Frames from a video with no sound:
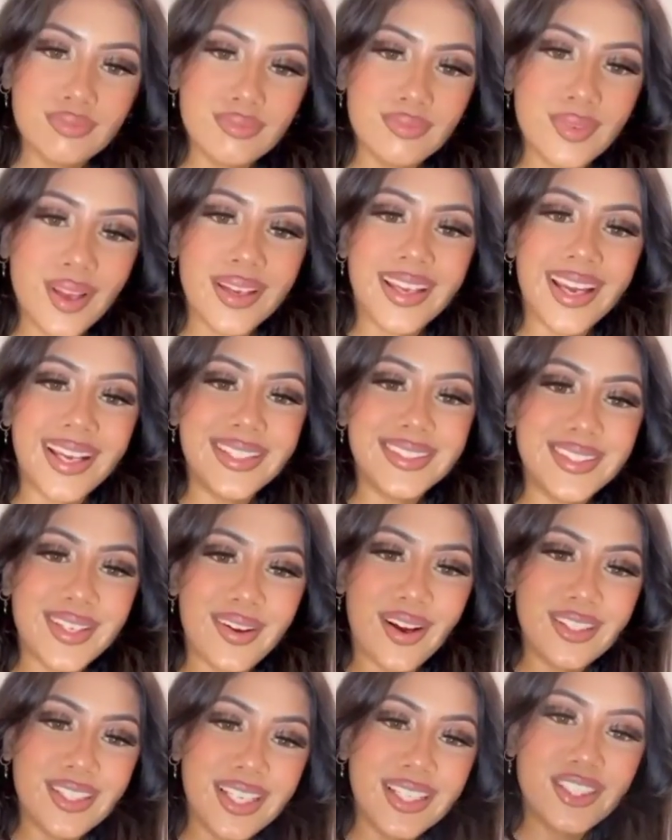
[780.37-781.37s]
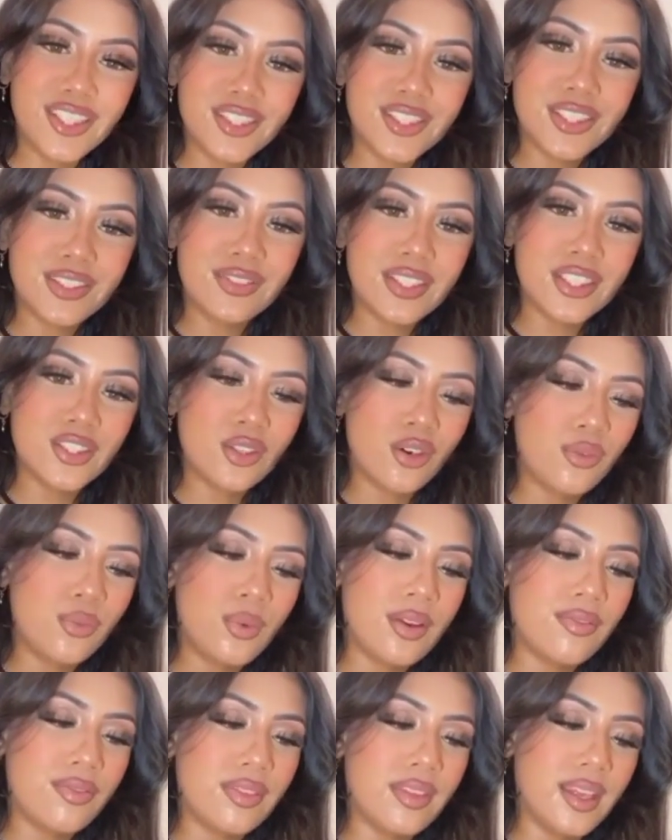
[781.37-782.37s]
Okay, so I literally just finished off
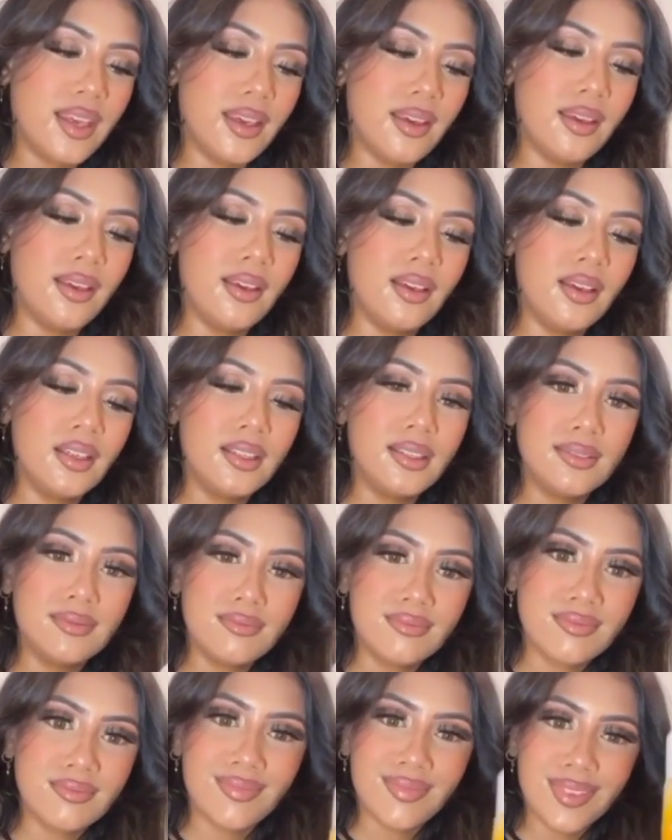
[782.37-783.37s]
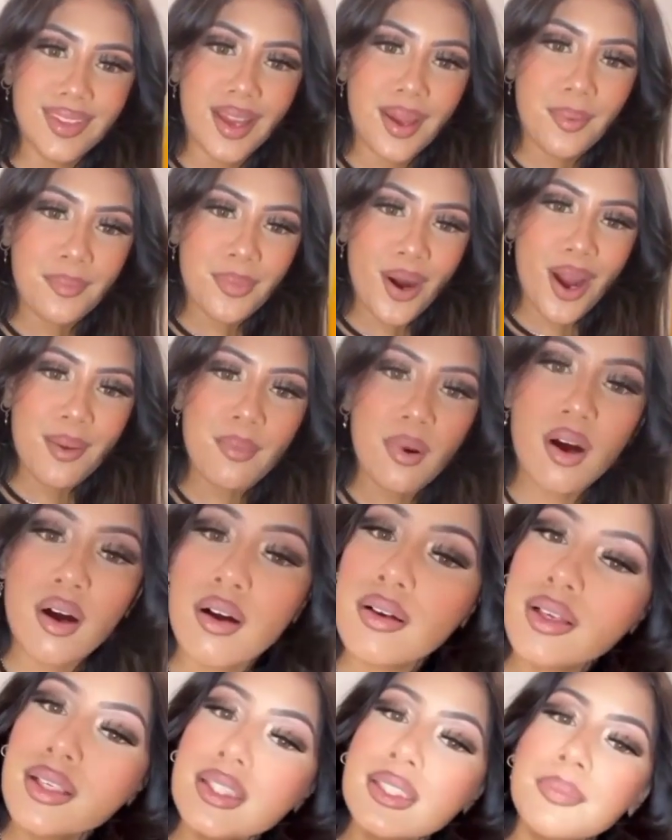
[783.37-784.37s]
with the
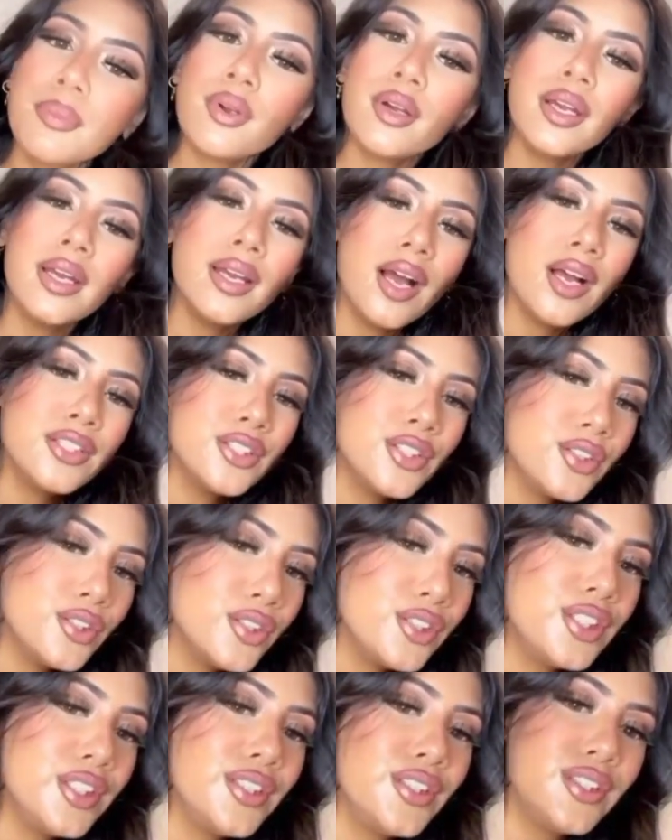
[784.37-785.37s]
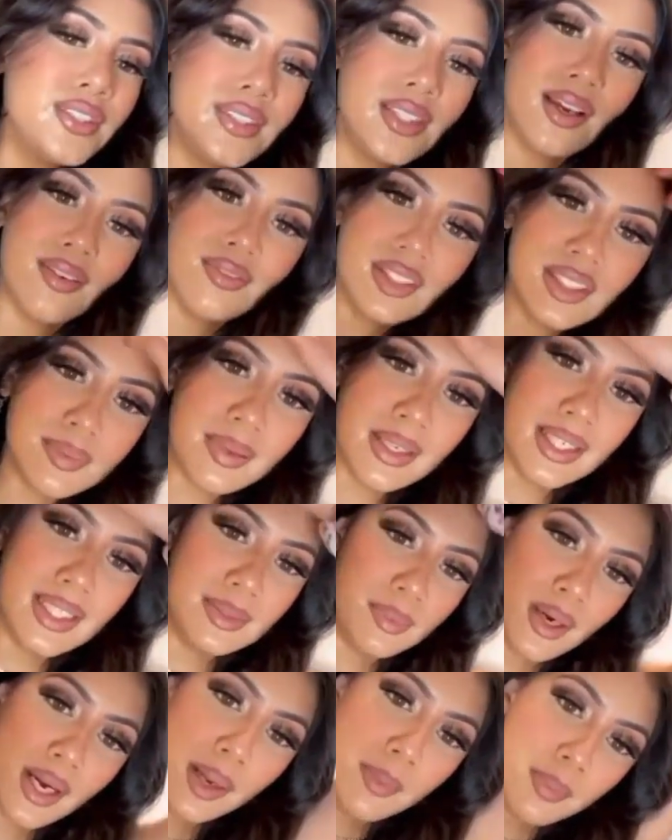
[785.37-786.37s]
Primark spray. I do usually use the Vitamin E
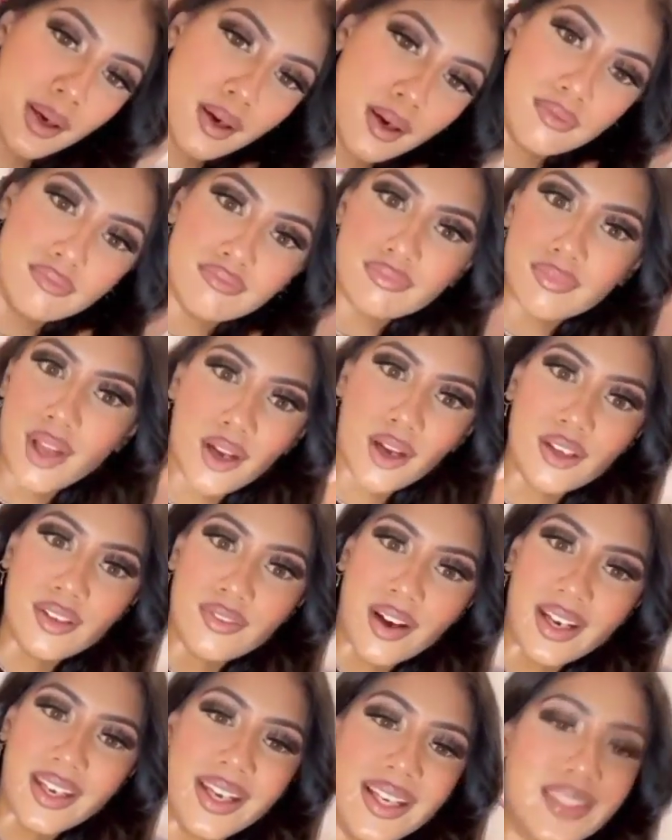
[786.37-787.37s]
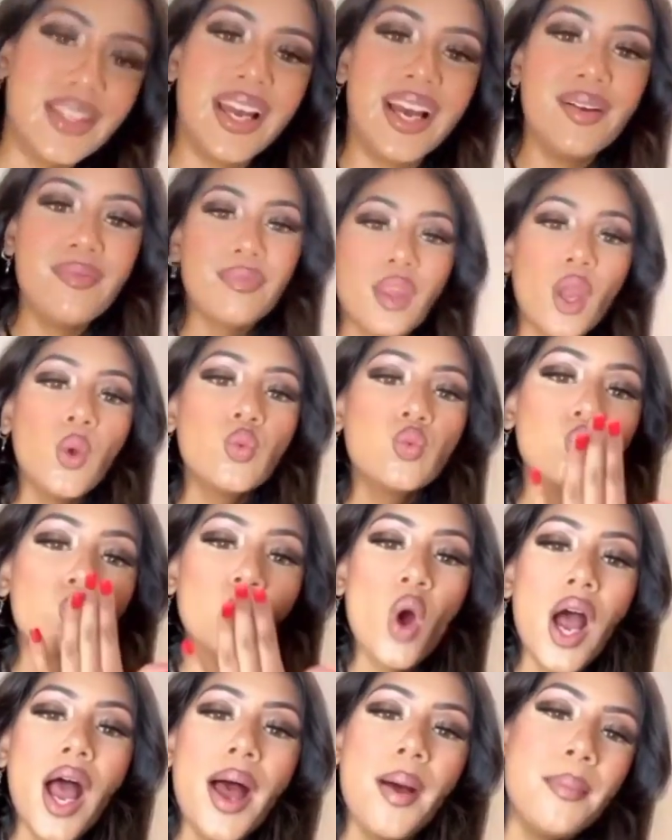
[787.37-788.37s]
spray, but I couldn't find it, so yeah.
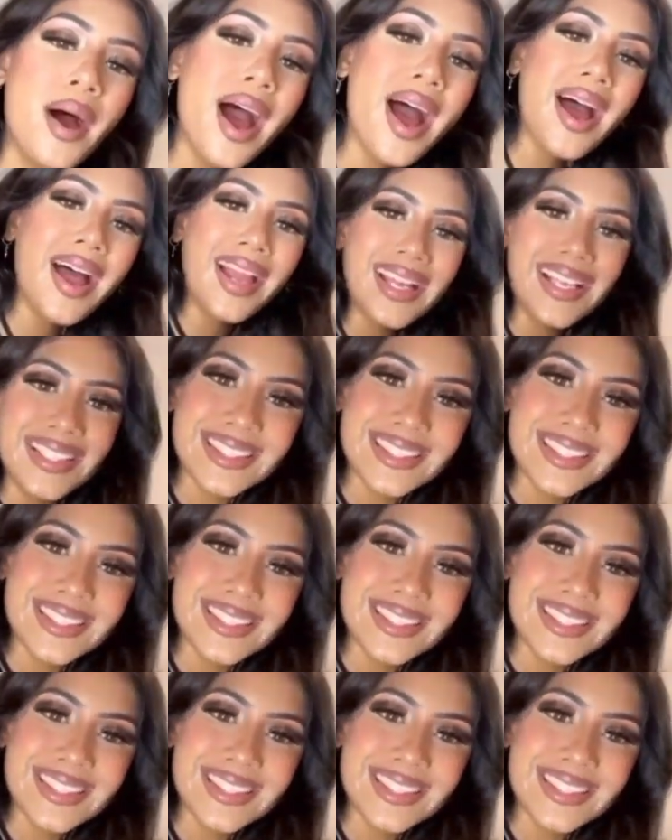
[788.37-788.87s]
Bye!